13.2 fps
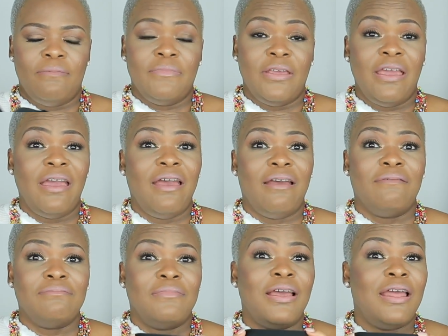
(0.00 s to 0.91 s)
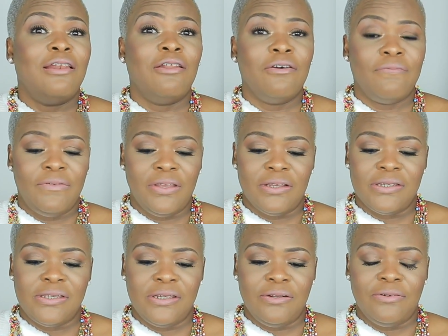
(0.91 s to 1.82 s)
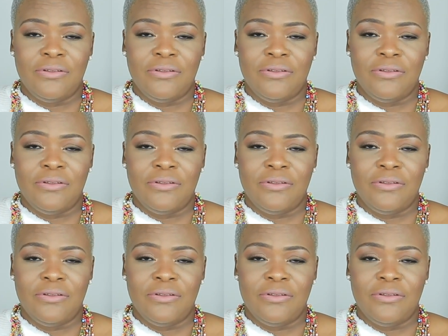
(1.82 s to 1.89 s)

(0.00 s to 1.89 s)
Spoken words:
Yeah, I love this.